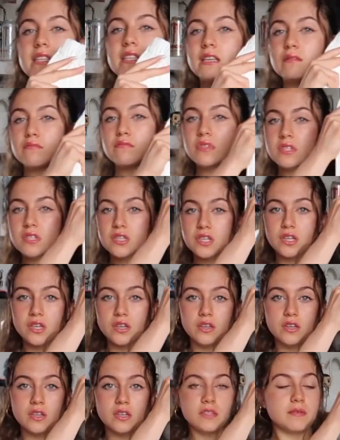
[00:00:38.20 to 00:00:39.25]
seems
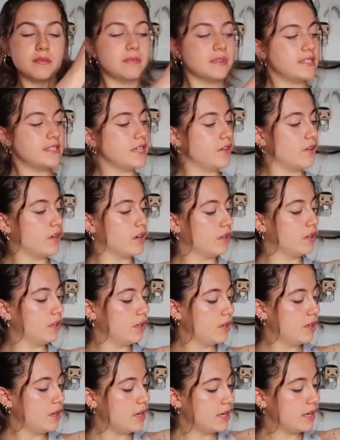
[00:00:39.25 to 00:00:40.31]
good, the material
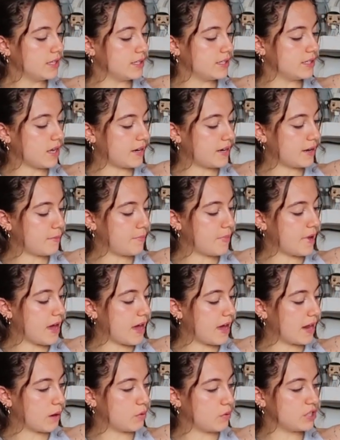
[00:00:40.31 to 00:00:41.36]
is not a
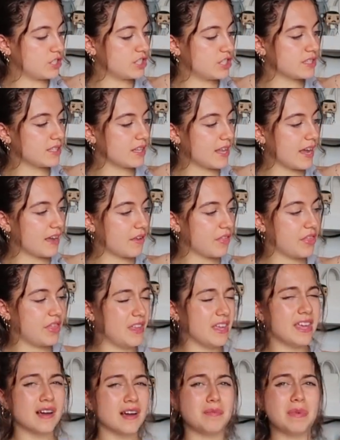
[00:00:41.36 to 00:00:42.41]
bad. I would just like
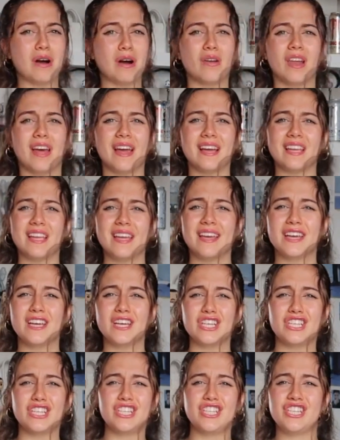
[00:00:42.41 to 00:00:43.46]
think about like
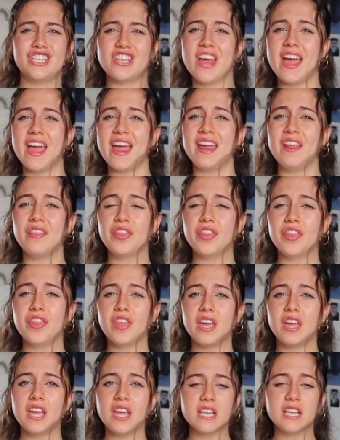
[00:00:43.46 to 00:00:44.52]
shade
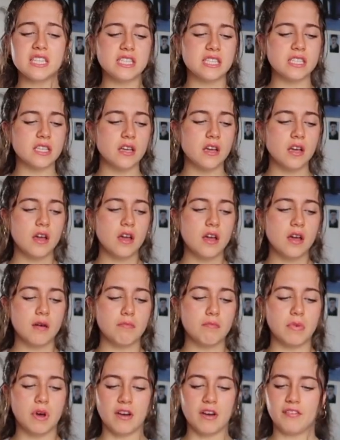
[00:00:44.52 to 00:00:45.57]
things,
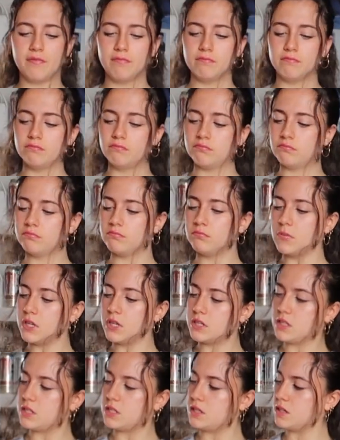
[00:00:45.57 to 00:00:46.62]
but
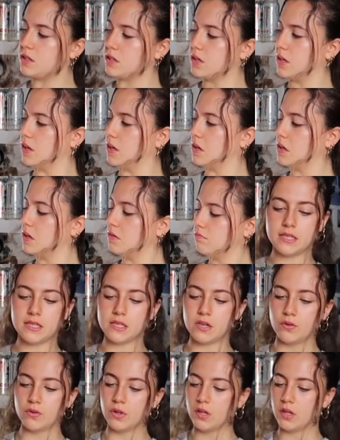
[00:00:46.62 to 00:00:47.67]
it's good. And I
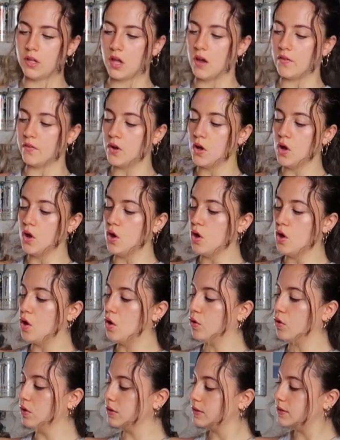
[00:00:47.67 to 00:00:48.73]
really love
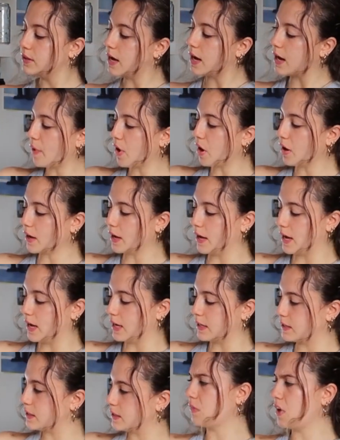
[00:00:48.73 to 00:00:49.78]
all the
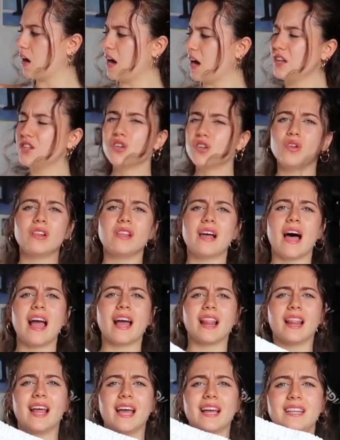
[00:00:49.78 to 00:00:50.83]
pockets. I don't
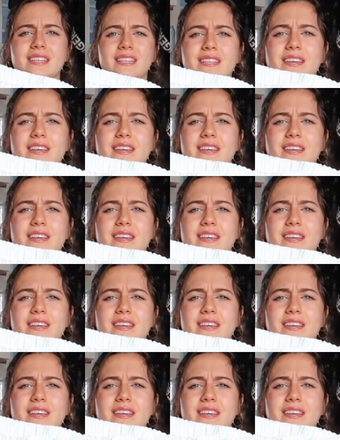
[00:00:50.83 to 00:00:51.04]
like